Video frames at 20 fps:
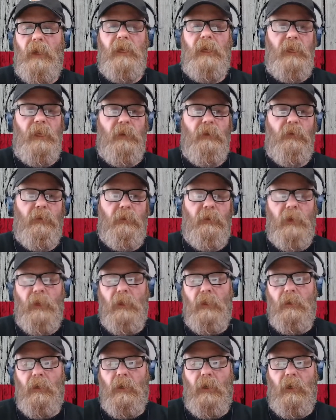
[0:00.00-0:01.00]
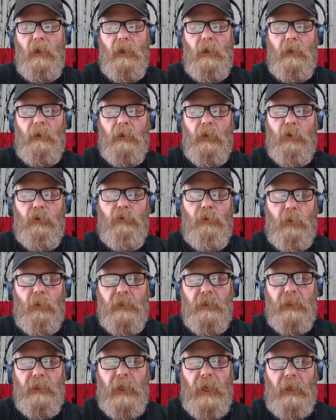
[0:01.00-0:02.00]
any other
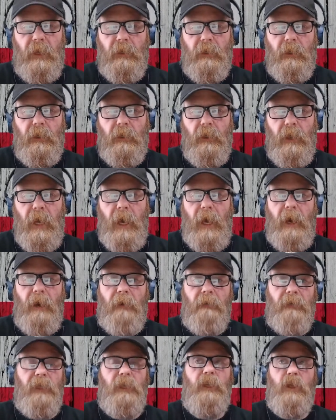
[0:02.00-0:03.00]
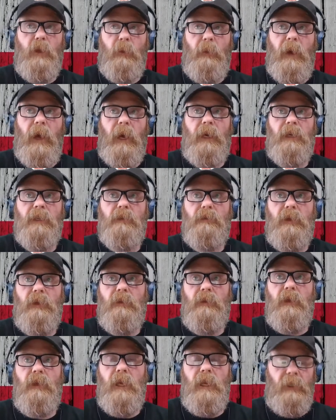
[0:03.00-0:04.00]
groups that have in the past
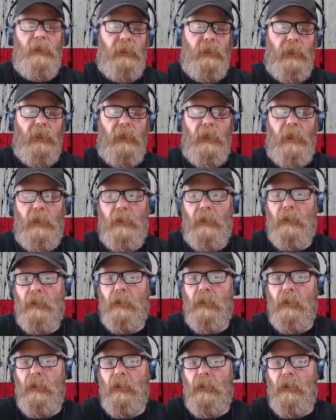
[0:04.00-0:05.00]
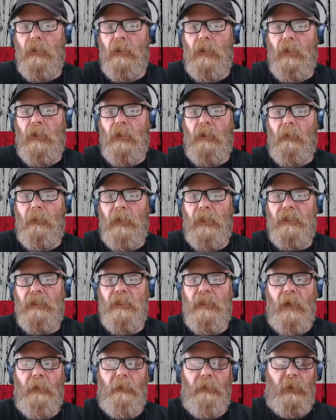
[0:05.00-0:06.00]
been alienated. It's
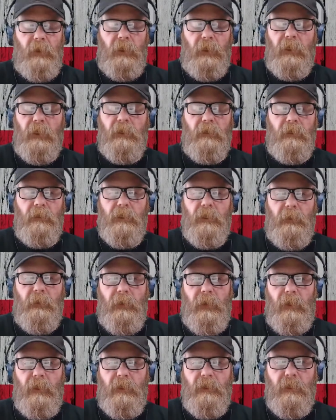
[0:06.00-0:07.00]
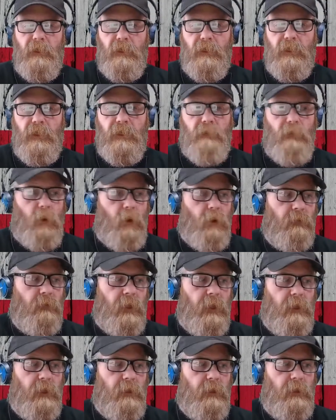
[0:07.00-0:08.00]
not political to me. This is just more of
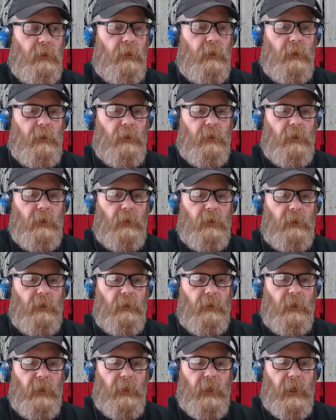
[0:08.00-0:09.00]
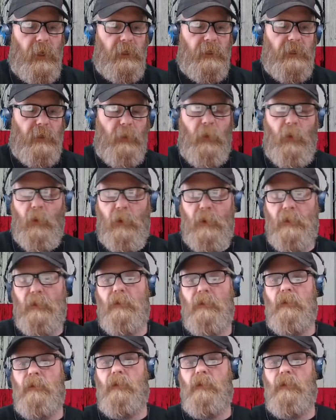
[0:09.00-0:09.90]
like I support